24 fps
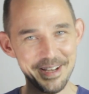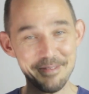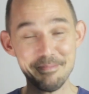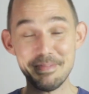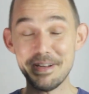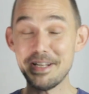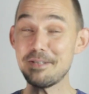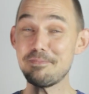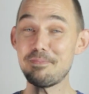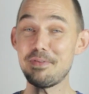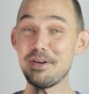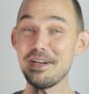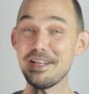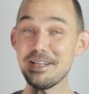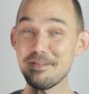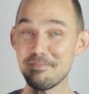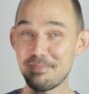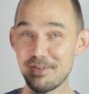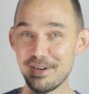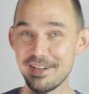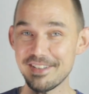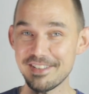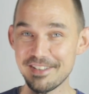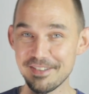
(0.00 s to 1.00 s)
But it's pretty
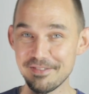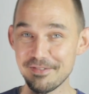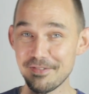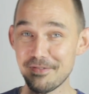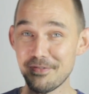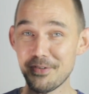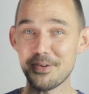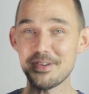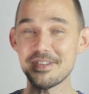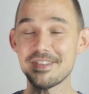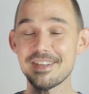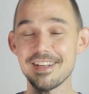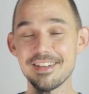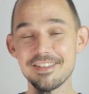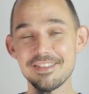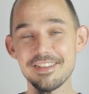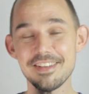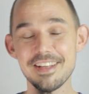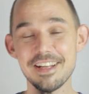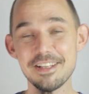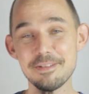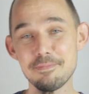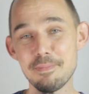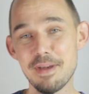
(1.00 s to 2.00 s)
impressive for a sensor
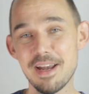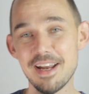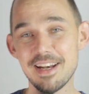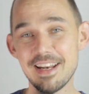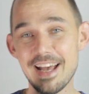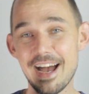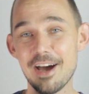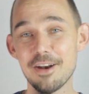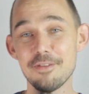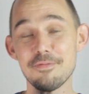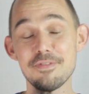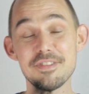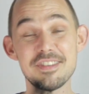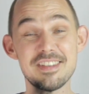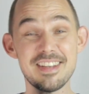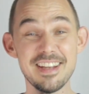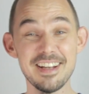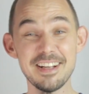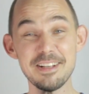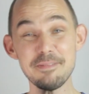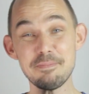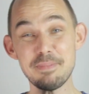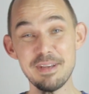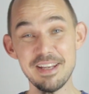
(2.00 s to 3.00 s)
that's made out of a
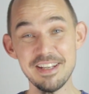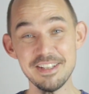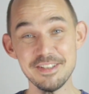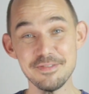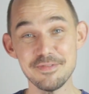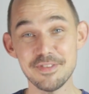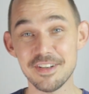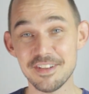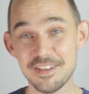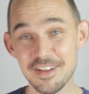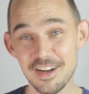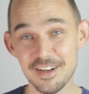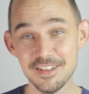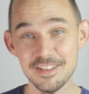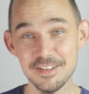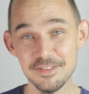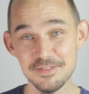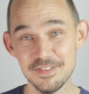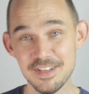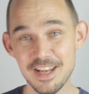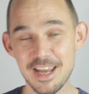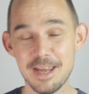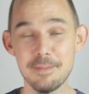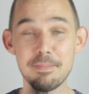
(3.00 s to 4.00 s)
single piece of conductor
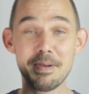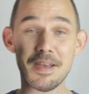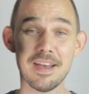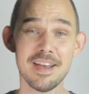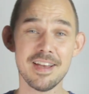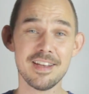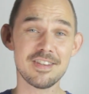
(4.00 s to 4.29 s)
tape